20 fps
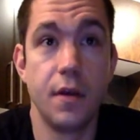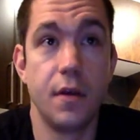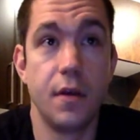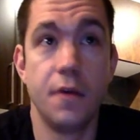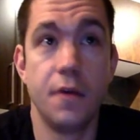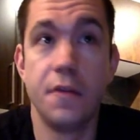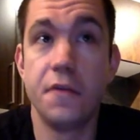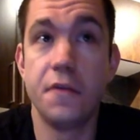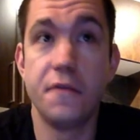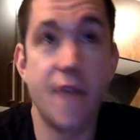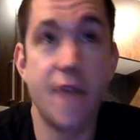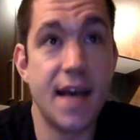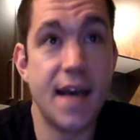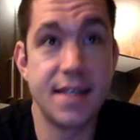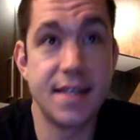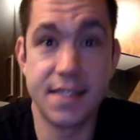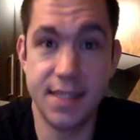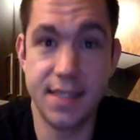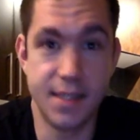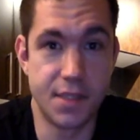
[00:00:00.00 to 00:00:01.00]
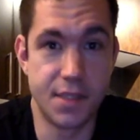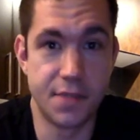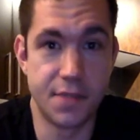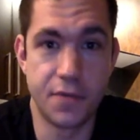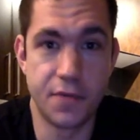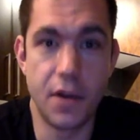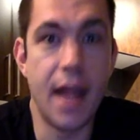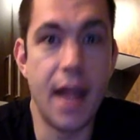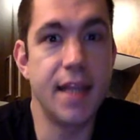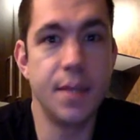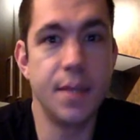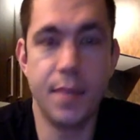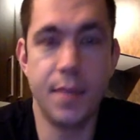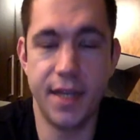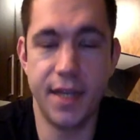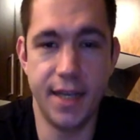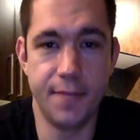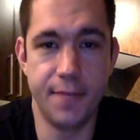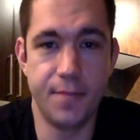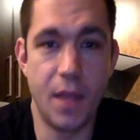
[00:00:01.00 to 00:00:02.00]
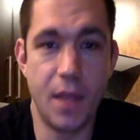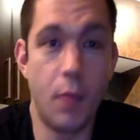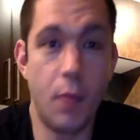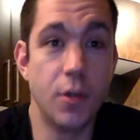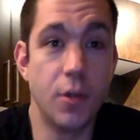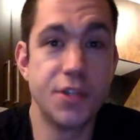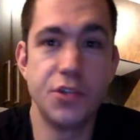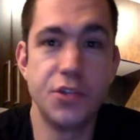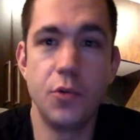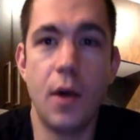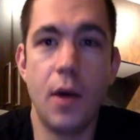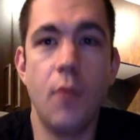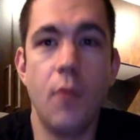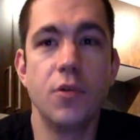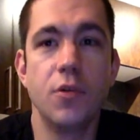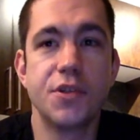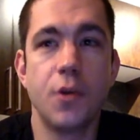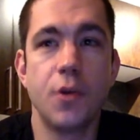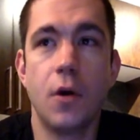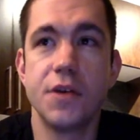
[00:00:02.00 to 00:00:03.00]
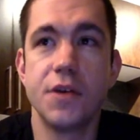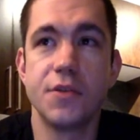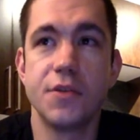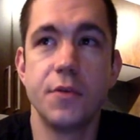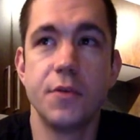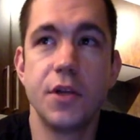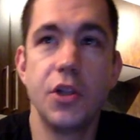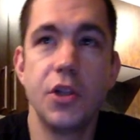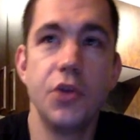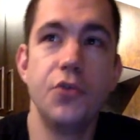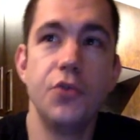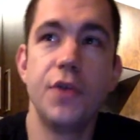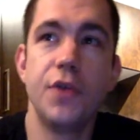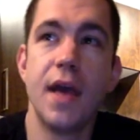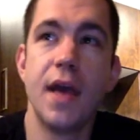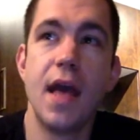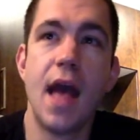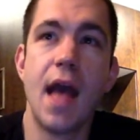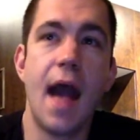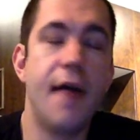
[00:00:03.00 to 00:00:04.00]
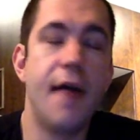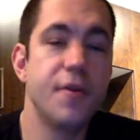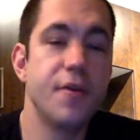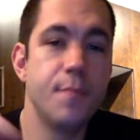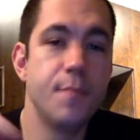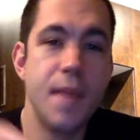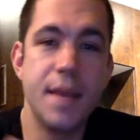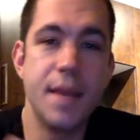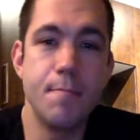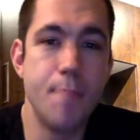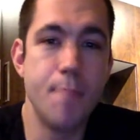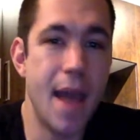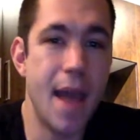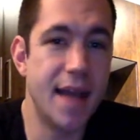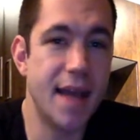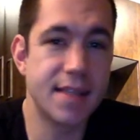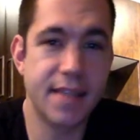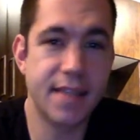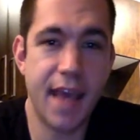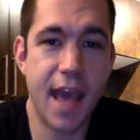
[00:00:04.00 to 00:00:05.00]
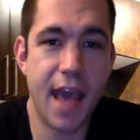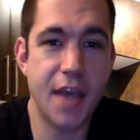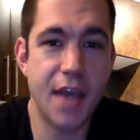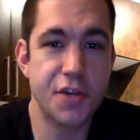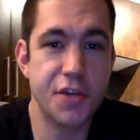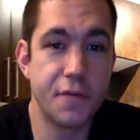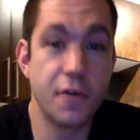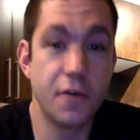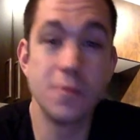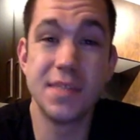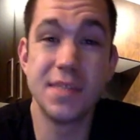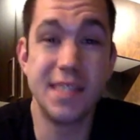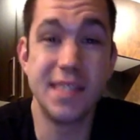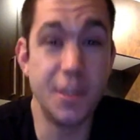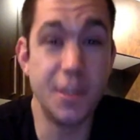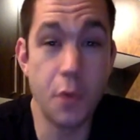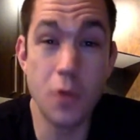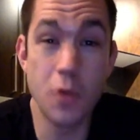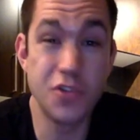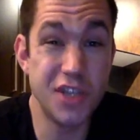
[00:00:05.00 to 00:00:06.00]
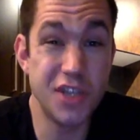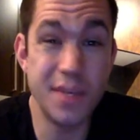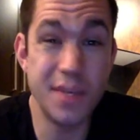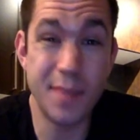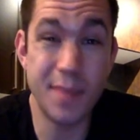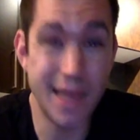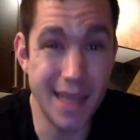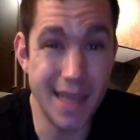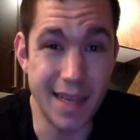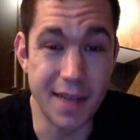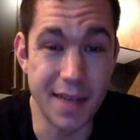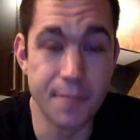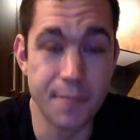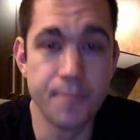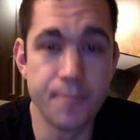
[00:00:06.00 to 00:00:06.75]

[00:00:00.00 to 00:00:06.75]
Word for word: the fastest for anybody. I want to I want to also include how to make max cash from zero GP.